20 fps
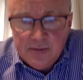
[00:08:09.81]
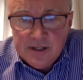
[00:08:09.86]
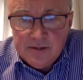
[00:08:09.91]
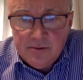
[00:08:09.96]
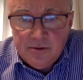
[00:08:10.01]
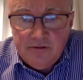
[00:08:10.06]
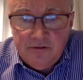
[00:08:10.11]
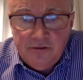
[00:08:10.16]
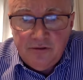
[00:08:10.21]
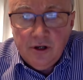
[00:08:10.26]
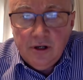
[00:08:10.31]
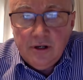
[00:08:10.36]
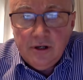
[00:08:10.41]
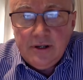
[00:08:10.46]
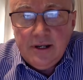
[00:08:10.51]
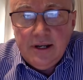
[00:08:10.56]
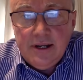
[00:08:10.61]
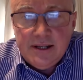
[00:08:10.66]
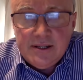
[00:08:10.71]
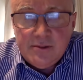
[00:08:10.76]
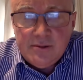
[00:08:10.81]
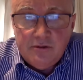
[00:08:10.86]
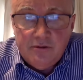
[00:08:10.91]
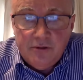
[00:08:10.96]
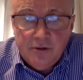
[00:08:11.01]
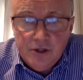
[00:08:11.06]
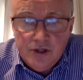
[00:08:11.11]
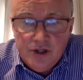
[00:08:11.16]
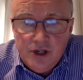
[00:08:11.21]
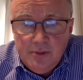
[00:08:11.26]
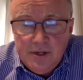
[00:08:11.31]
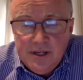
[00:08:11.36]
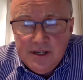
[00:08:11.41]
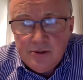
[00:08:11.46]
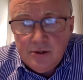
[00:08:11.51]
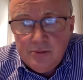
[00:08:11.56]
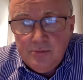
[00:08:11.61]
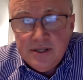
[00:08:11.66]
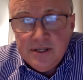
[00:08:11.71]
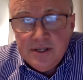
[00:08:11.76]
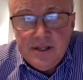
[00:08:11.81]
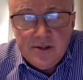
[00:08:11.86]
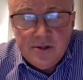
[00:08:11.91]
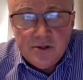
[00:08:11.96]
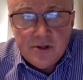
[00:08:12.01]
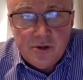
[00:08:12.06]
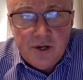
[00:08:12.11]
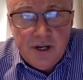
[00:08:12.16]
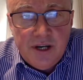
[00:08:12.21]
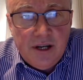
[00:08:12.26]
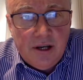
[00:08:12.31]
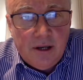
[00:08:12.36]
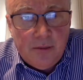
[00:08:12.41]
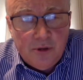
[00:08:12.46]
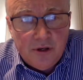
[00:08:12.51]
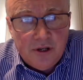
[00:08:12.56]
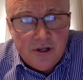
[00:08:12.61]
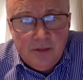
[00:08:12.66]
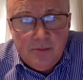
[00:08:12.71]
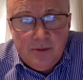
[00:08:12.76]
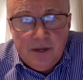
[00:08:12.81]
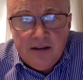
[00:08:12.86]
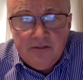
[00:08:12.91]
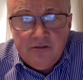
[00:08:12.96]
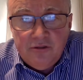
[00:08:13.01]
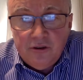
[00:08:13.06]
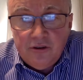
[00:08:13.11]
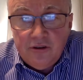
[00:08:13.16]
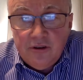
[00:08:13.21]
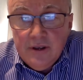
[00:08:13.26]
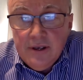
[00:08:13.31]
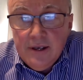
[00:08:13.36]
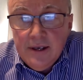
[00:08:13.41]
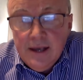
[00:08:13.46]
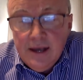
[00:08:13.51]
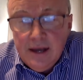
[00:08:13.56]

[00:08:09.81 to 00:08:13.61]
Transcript: Hospitals were full, clinics were full, GPs were busy, so screening got put on the back foot.